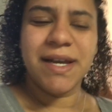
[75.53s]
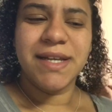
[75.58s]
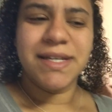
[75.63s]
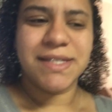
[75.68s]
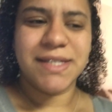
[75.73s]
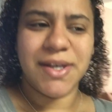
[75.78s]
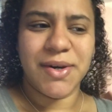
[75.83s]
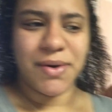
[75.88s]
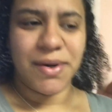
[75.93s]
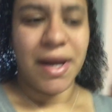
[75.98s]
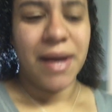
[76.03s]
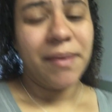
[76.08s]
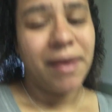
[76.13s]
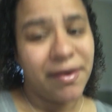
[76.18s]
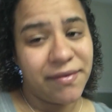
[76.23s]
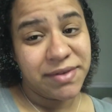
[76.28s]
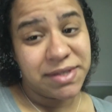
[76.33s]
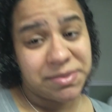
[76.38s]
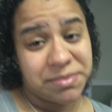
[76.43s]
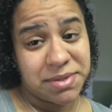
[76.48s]
So I'm
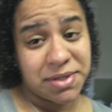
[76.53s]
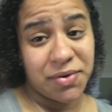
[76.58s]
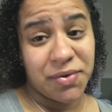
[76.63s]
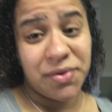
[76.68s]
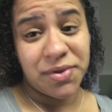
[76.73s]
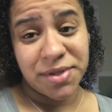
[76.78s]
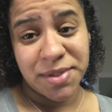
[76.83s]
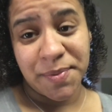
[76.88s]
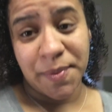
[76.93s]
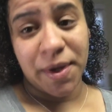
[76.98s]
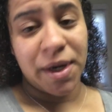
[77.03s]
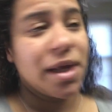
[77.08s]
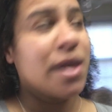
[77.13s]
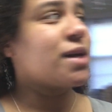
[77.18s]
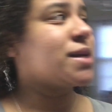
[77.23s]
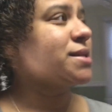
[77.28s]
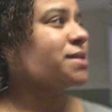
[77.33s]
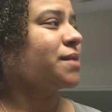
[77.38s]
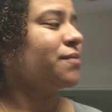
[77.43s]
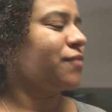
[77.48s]
having some cereal this morning
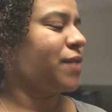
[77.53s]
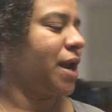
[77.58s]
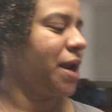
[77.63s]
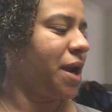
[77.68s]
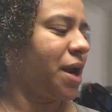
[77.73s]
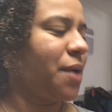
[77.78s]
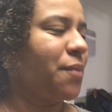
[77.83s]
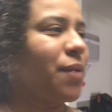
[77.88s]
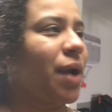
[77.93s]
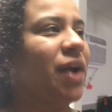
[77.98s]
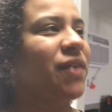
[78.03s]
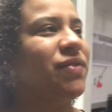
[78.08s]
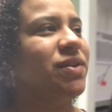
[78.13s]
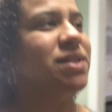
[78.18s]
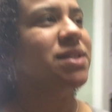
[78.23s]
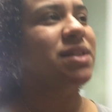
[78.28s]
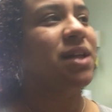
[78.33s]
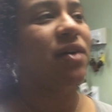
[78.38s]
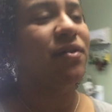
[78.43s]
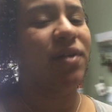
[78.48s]
because I ran out of
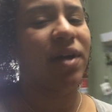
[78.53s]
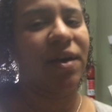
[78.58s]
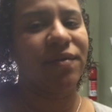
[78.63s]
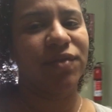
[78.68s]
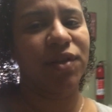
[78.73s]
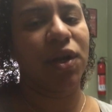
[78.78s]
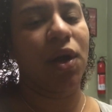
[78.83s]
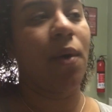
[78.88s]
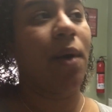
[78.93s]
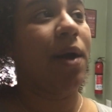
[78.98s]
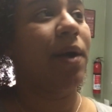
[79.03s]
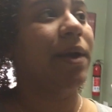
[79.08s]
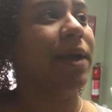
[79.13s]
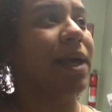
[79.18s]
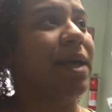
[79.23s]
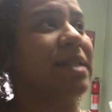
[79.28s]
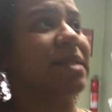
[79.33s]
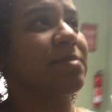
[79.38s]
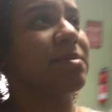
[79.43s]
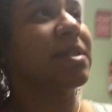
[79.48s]
breakfast stuff. I have to go out and
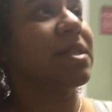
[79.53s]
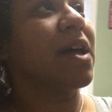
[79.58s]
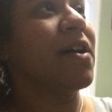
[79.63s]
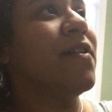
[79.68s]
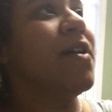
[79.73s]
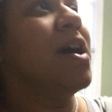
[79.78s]
get some stuff.